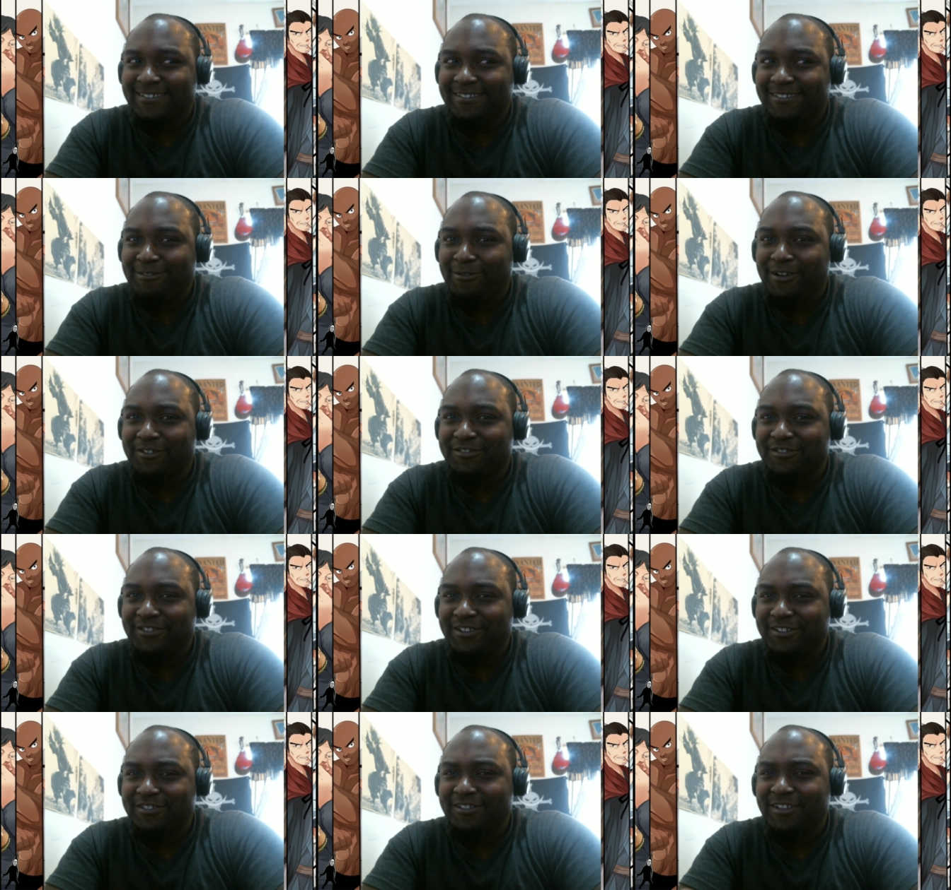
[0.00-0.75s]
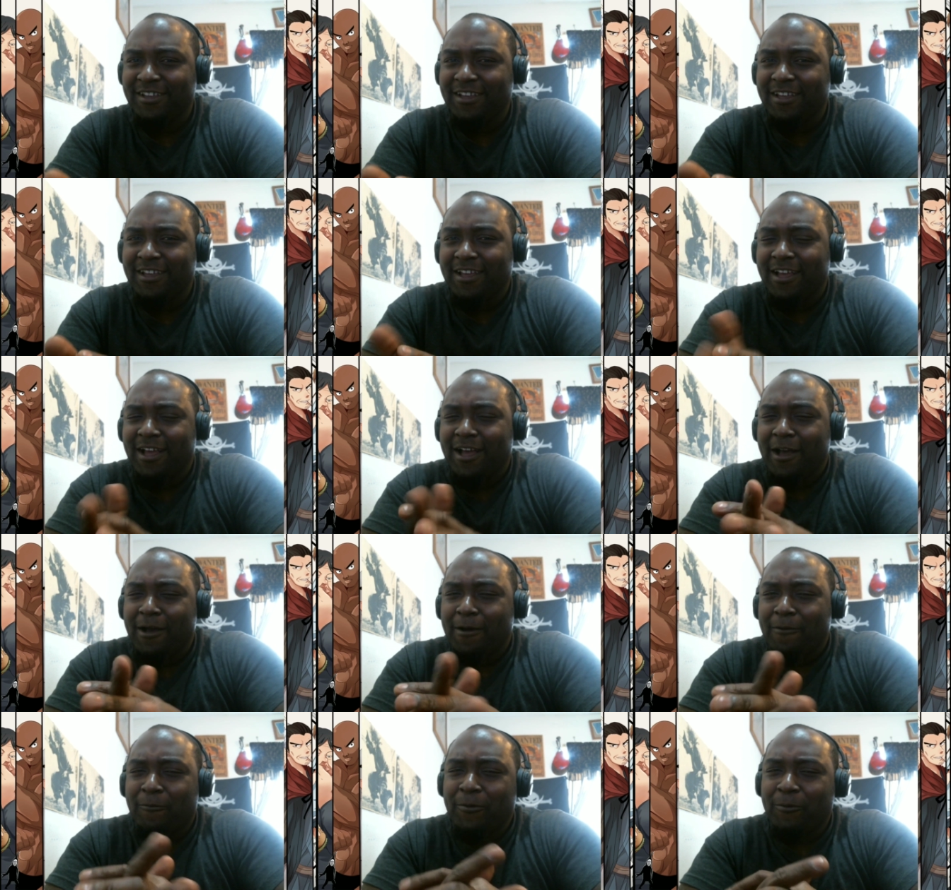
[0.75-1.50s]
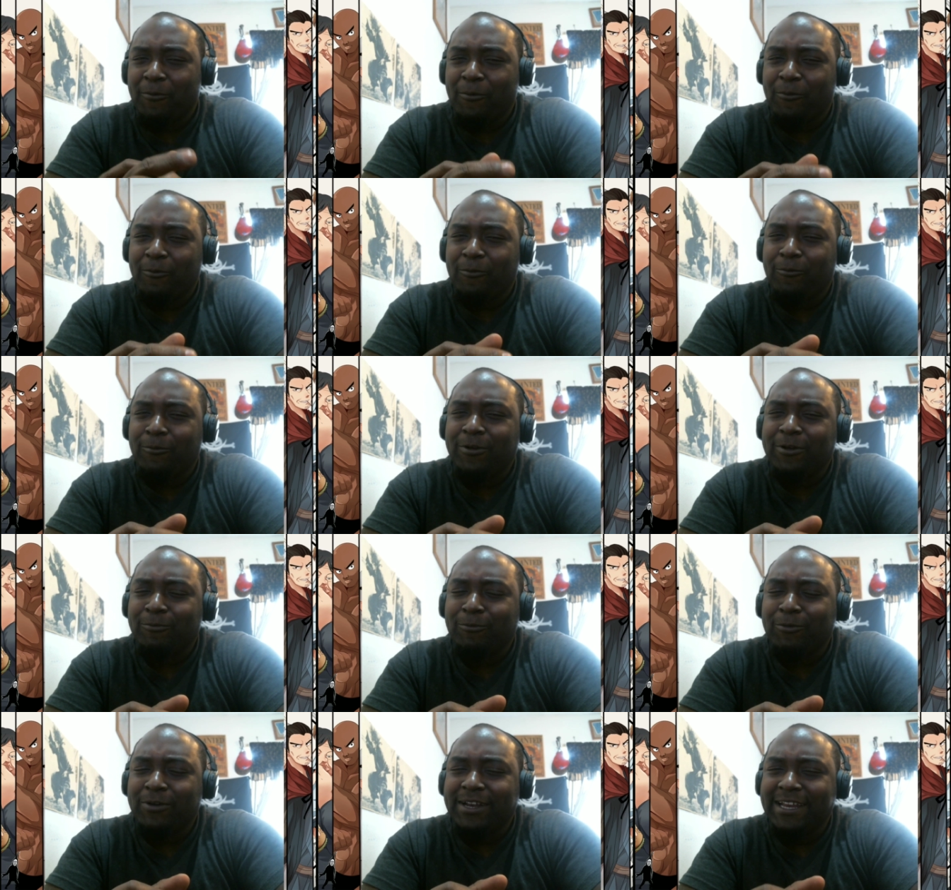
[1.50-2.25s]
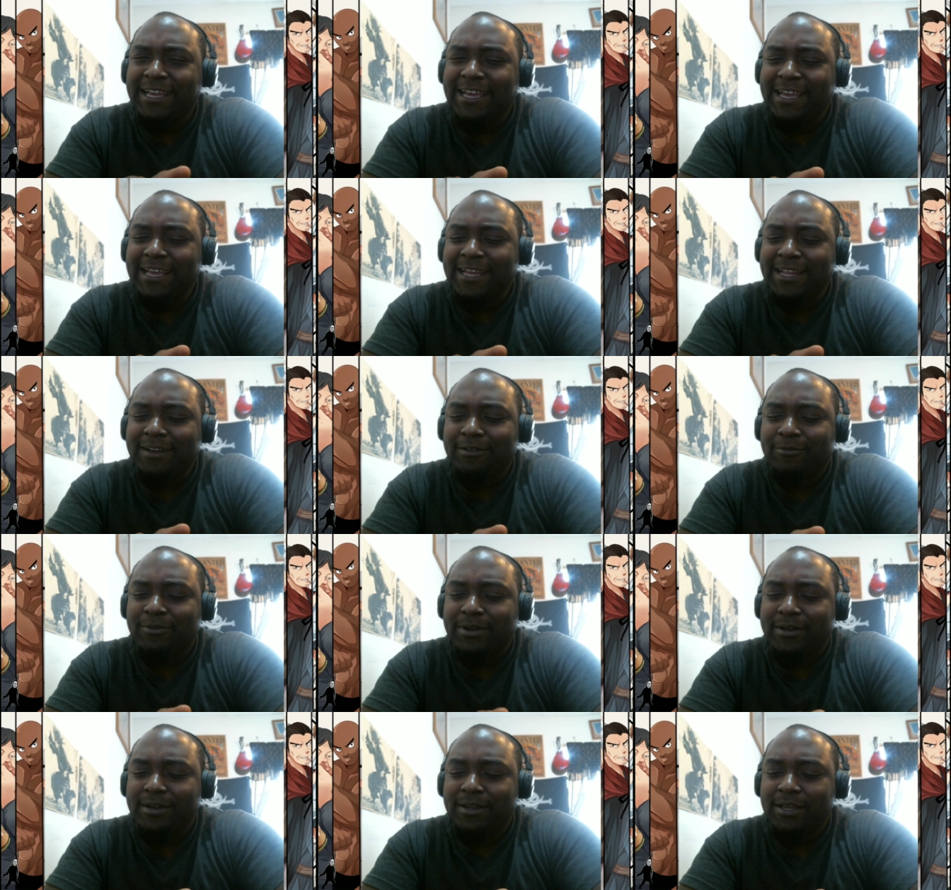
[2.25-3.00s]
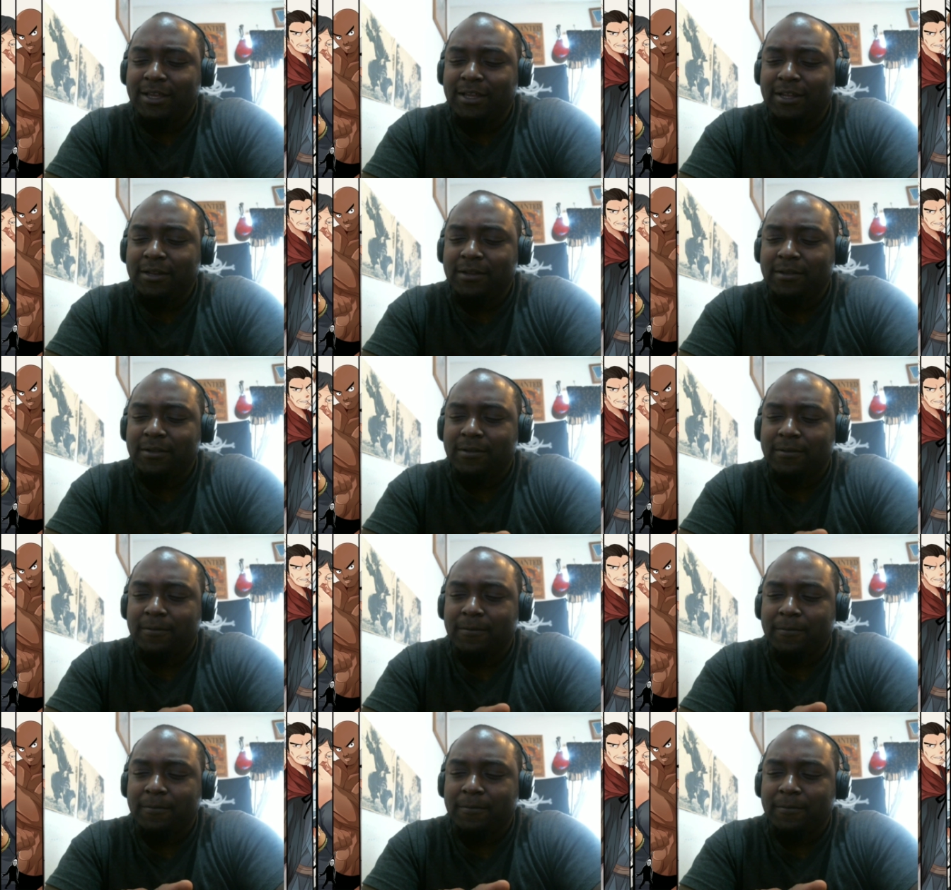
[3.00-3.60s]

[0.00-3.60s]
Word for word: Watching this. We, we, we need we need